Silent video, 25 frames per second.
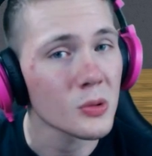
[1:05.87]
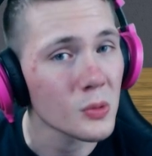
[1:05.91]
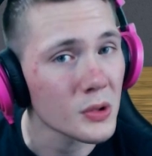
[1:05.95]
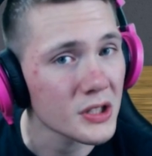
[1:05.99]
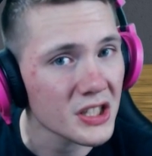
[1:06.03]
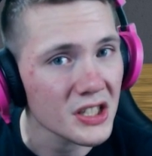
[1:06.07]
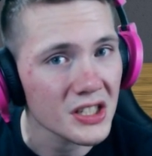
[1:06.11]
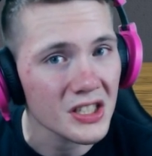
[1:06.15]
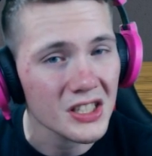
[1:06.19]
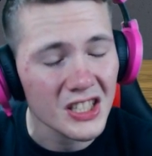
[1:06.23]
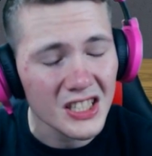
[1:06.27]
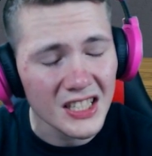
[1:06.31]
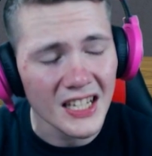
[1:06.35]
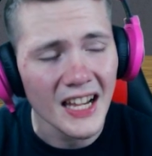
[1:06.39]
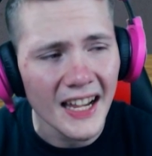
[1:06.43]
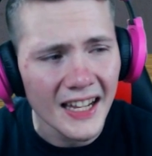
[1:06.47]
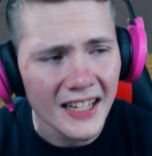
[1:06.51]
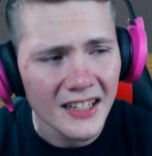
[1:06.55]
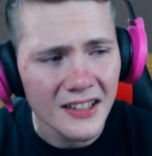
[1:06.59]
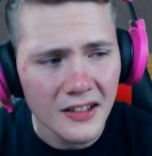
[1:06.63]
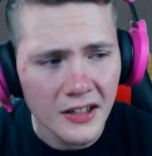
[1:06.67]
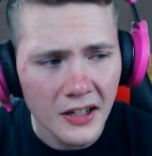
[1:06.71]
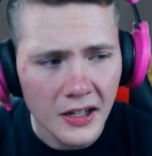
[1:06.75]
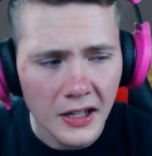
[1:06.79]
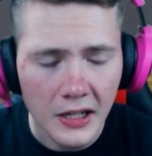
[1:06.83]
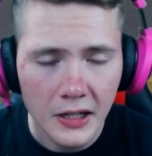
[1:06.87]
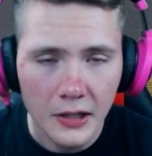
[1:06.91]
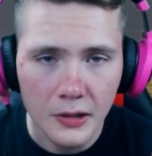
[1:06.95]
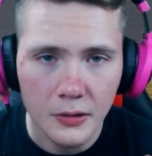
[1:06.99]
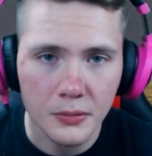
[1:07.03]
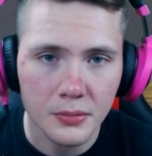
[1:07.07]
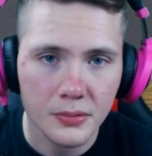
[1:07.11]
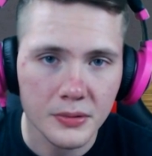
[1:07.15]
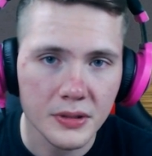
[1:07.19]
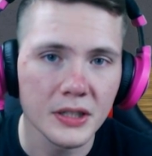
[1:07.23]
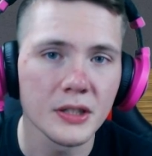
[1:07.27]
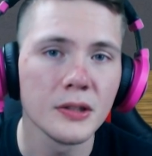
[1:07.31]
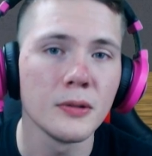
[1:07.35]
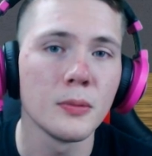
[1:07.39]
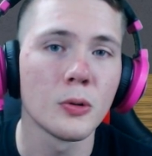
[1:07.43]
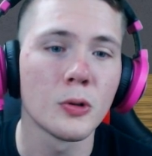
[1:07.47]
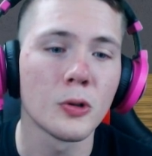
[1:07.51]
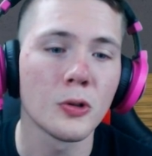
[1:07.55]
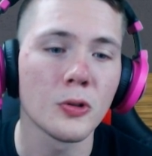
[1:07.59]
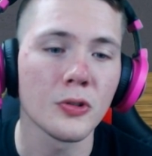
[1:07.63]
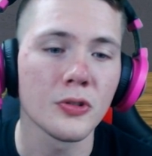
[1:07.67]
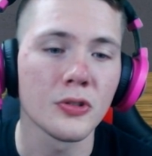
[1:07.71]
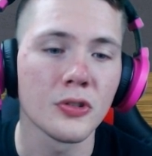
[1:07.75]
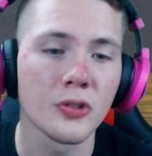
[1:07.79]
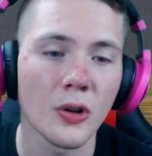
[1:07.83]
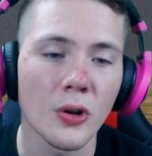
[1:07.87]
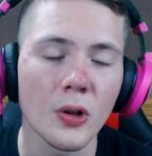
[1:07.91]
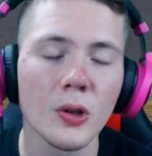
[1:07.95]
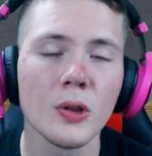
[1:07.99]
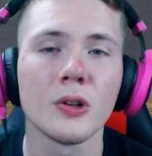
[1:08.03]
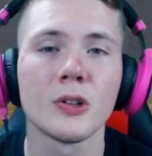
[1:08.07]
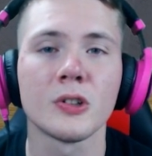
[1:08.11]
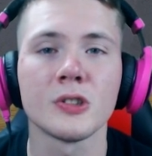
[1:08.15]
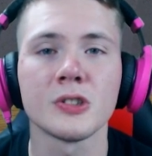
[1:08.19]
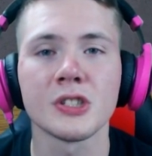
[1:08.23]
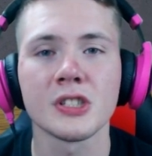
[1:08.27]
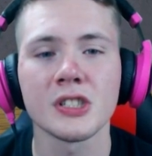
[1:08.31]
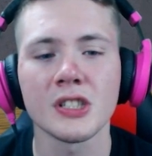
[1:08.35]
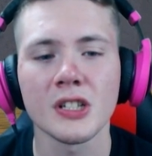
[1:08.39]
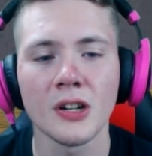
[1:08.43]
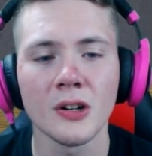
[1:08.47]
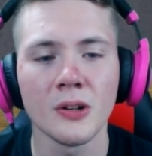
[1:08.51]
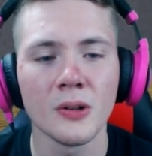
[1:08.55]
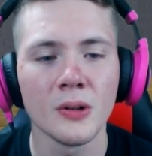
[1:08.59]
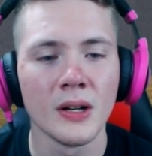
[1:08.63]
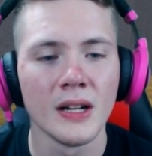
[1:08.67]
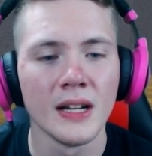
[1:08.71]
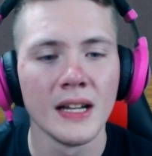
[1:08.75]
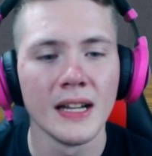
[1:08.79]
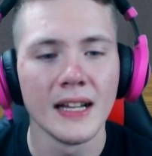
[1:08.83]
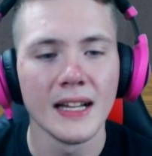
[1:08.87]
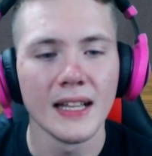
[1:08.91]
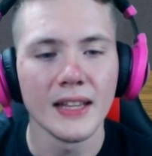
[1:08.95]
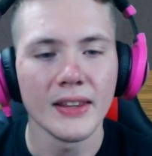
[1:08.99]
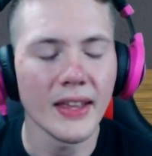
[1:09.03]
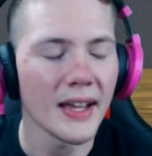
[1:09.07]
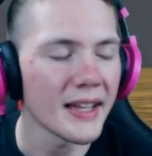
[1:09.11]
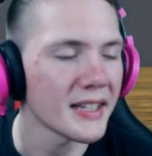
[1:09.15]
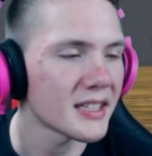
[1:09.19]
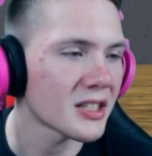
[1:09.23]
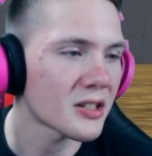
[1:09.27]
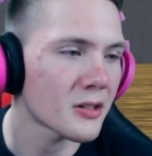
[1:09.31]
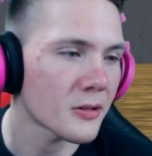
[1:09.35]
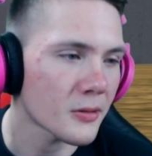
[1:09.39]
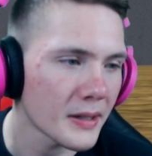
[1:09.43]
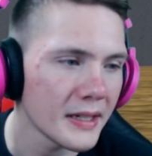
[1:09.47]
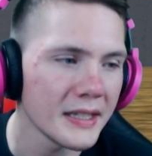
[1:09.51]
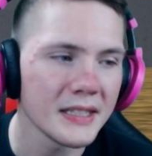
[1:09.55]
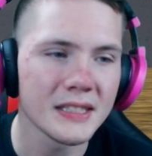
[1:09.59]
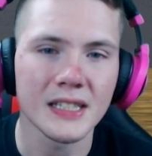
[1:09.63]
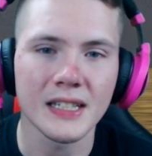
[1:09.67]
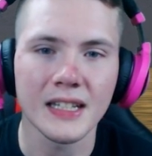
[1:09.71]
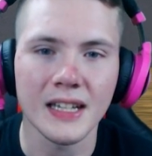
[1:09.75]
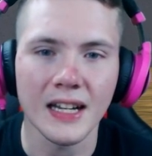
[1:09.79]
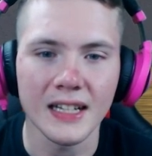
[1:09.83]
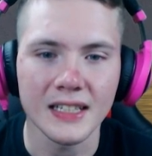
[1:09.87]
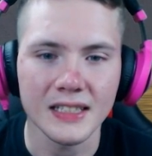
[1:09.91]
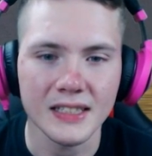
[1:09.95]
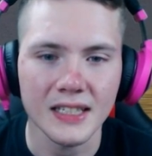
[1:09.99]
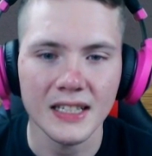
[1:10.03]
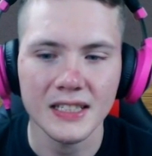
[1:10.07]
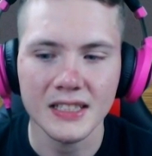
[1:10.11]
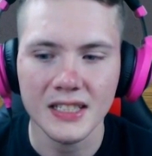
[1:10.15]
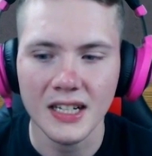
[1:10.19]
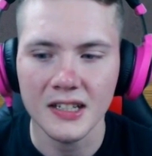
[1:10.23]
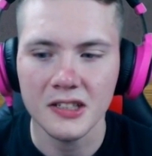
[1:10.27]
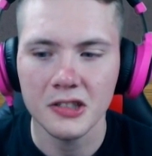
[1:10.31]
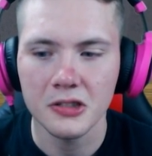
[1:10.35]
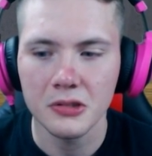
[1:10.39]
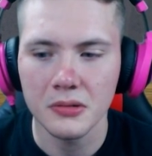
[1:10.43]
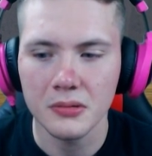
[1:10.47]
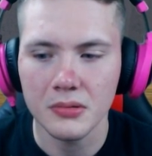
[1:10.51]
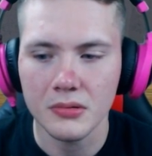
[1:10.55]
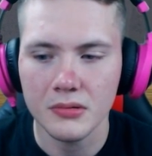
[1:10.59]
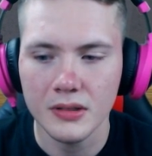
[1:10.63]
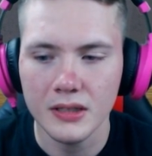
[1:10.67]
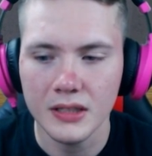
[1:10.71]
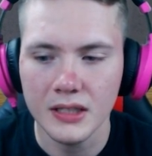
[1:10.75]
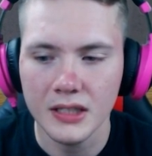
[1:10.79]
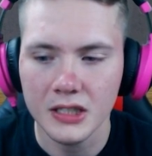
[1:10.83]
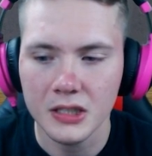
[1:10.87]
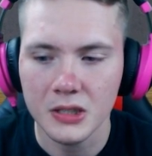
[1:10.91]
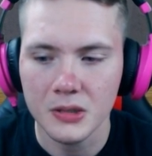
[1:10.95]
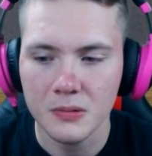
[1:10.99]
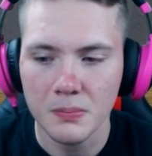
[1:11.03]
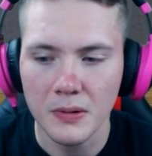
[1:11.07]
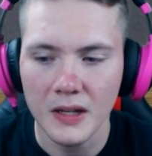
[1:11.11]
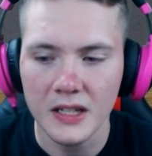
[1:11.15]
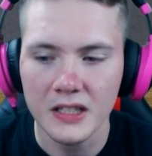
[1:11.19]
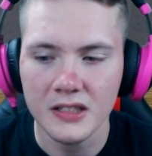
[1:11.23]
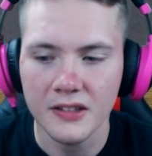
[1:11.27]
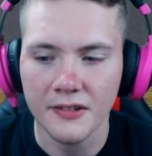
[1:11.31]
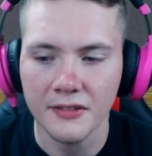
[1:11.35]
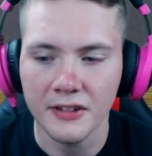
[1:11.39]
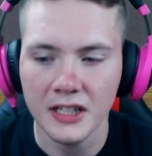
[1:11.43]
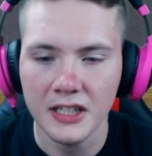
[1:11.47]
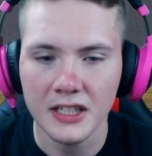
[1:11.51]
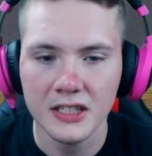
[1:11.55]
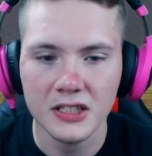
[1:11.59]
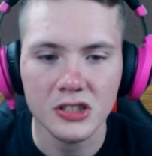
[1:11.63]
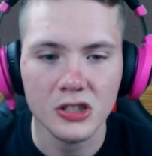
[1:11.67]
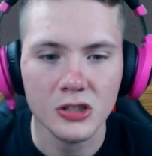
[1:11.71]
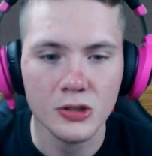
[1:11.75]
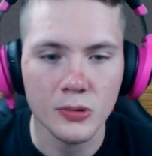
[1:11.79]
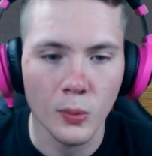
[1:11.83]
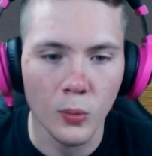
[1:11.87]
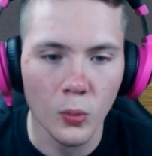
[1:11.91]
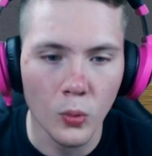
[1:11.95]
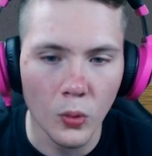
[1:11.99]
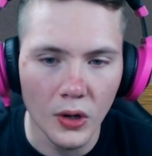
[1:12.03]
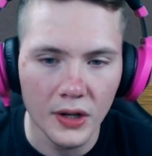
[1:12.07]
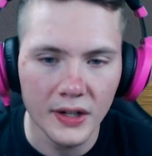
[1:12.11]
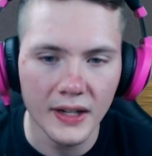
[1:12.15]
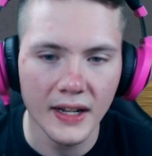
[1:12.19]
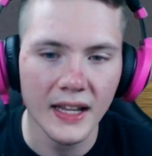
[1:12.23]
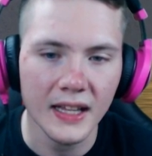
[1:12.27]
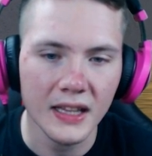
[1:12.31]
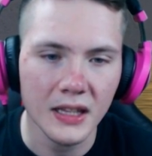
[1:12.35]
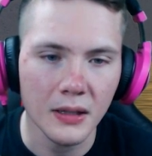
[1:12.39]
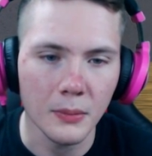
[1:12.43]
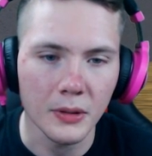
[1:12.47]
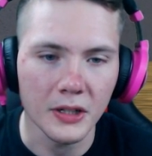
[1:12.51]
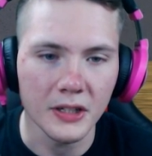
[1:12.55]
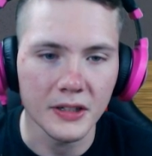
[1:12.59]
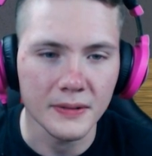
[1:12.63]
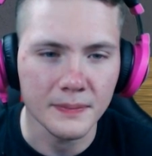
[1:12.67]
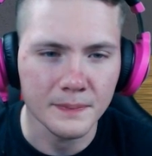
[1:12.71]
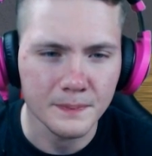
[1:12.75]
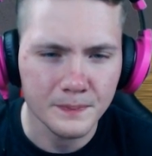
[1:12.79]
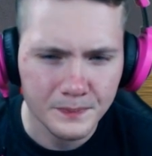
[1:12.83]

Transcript: which is 10 real world dollars. So that's crazy, guys. That's actually really expensive, and that's just one element.